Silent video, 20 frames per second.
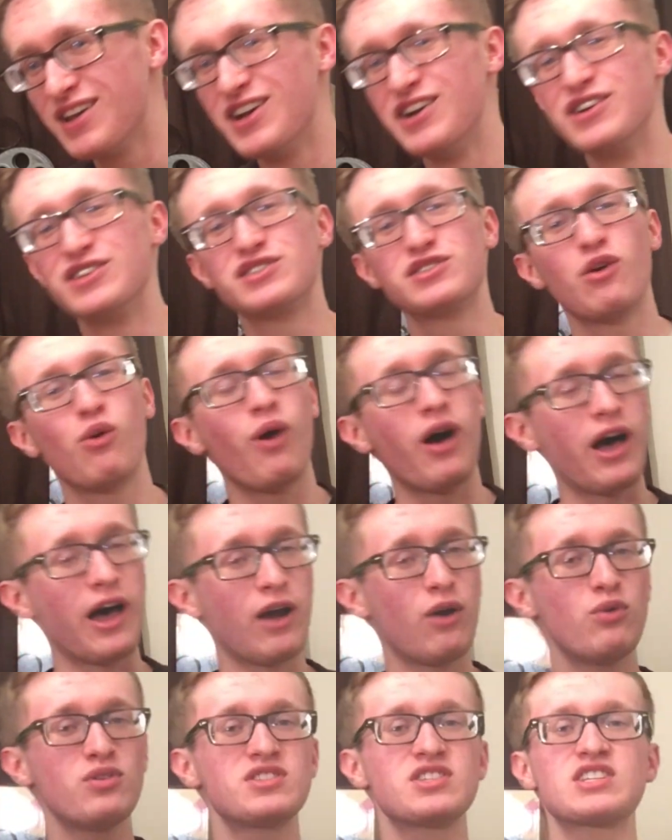So I
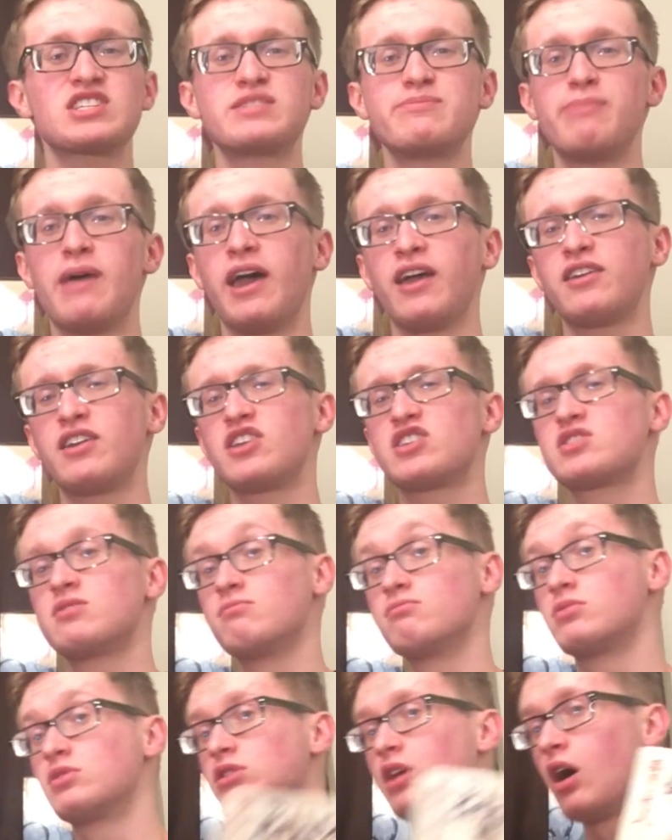was expecting some
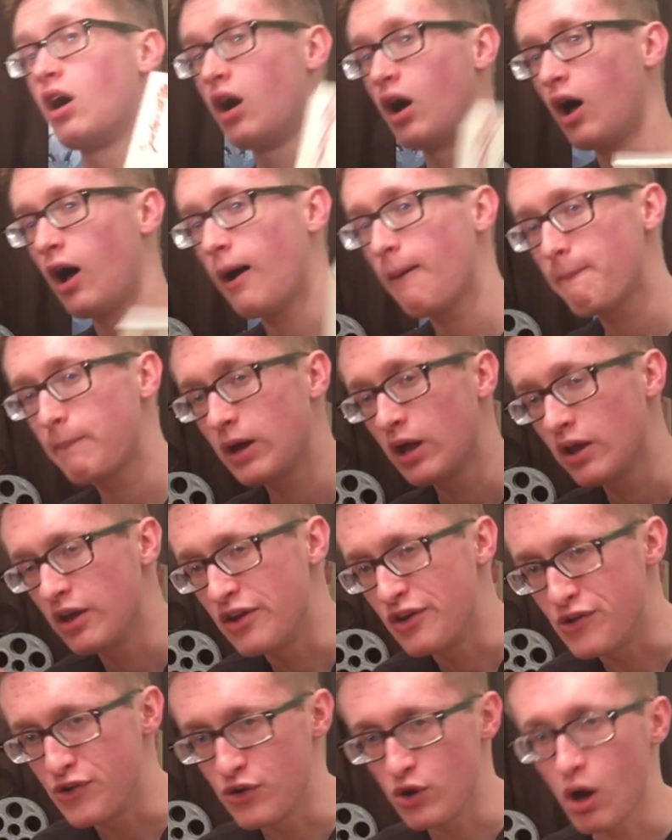
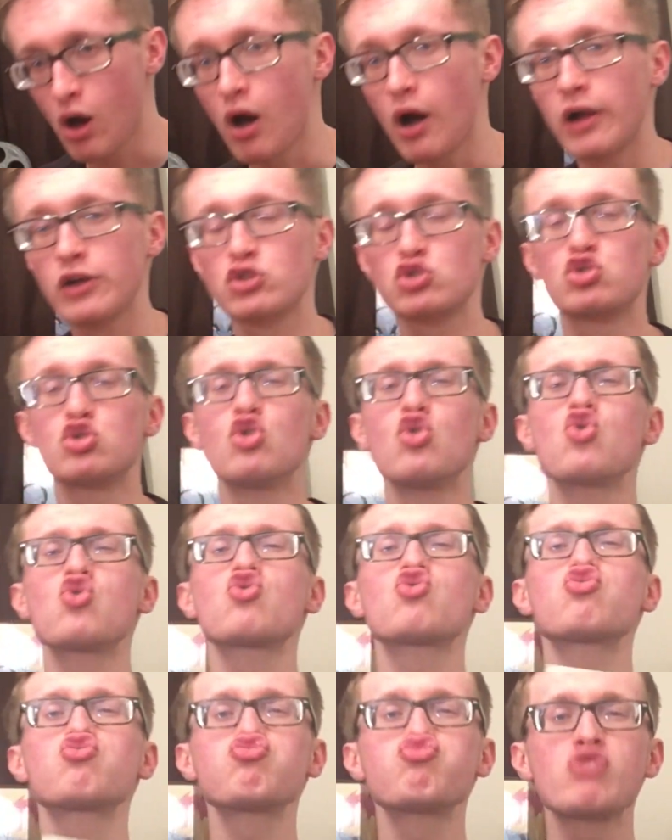top-notch,
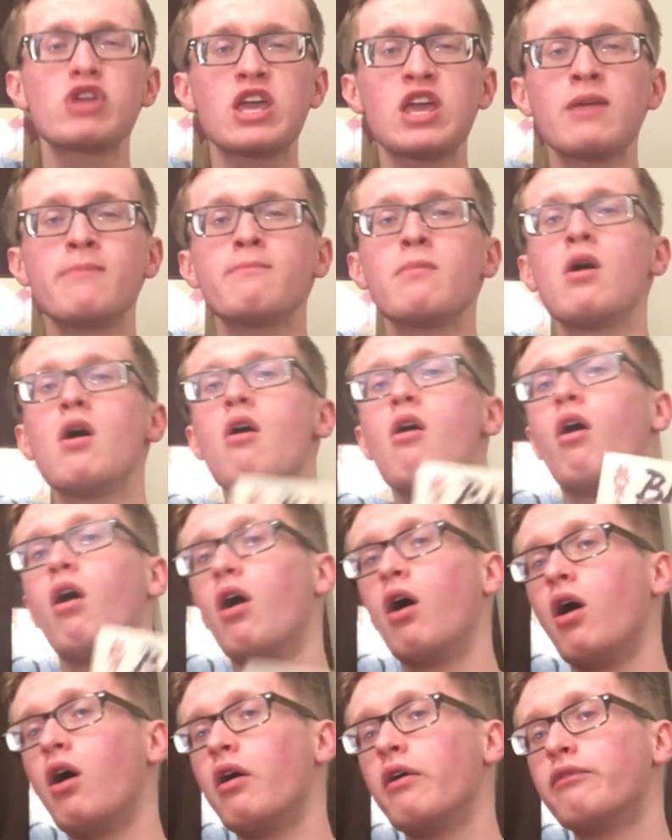cream
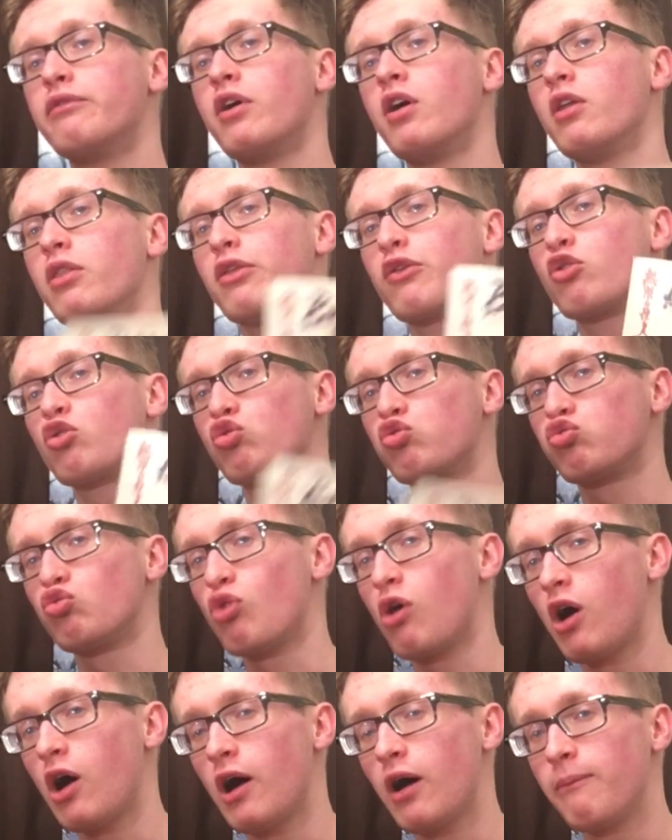of the
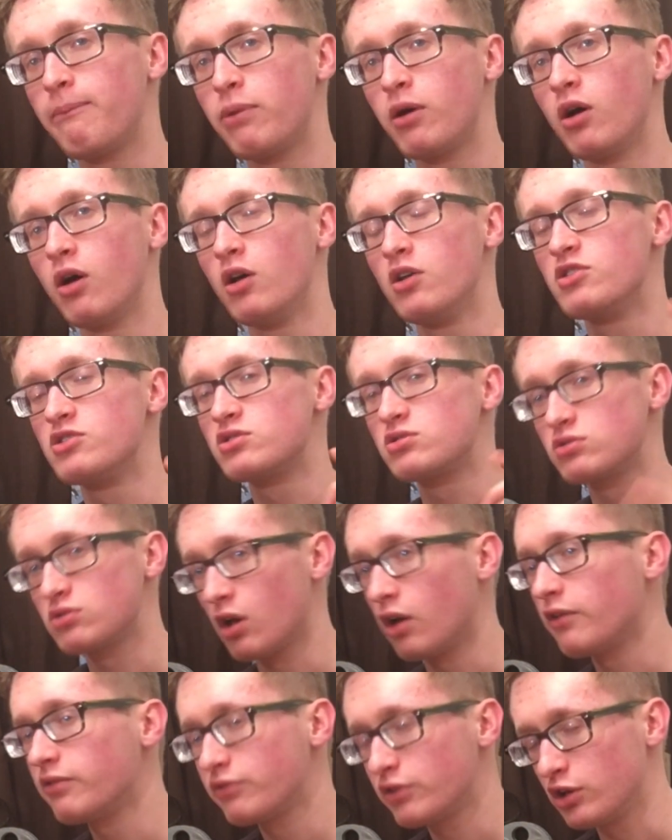crop
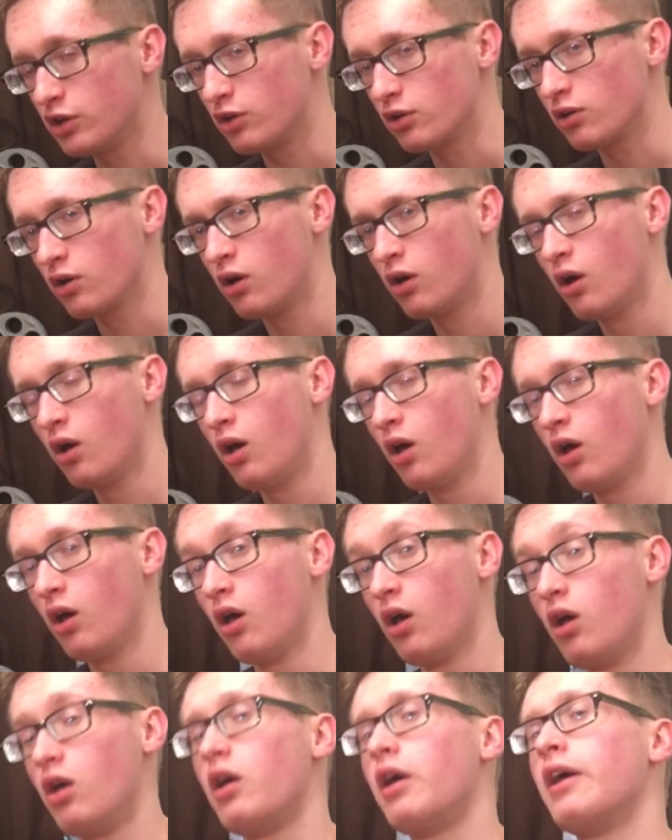stuff here,
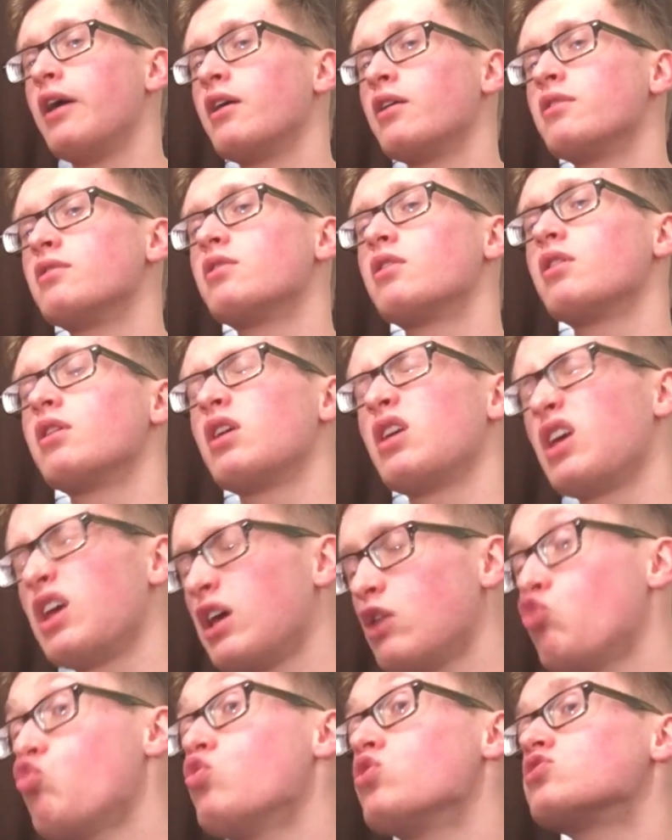and it
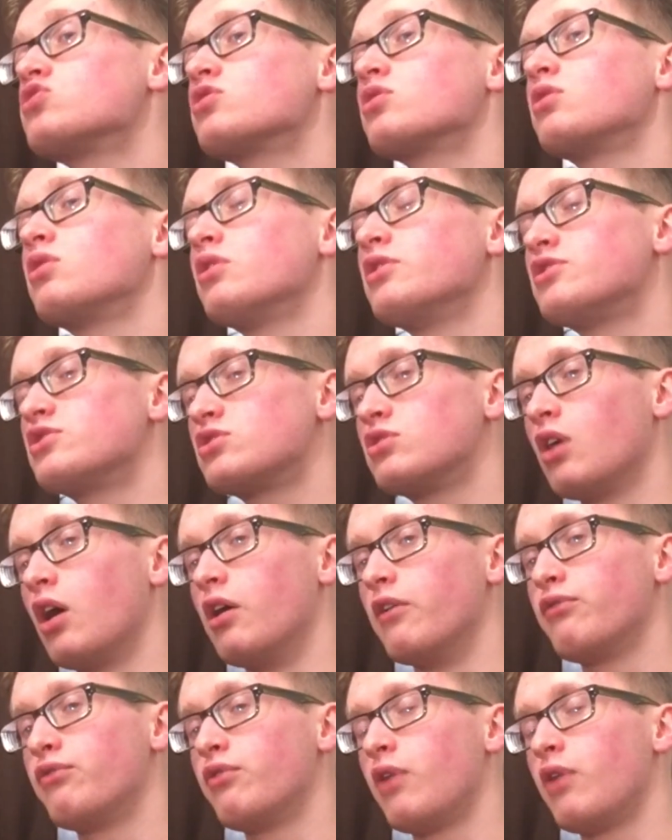was good stuff.